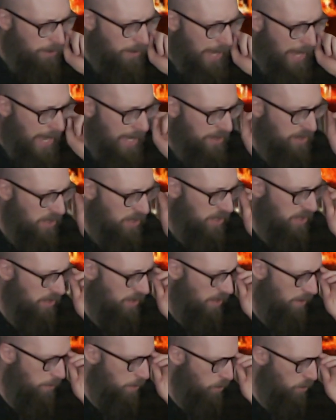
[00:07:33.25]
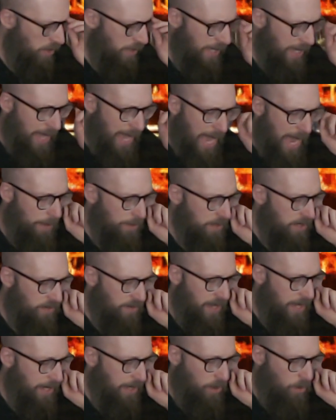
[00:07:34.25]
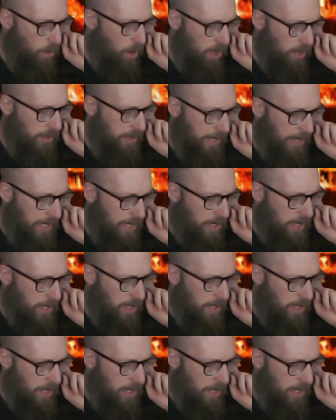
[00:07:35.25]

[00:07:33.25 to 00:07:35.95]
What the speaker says: passages of the most captivating quality,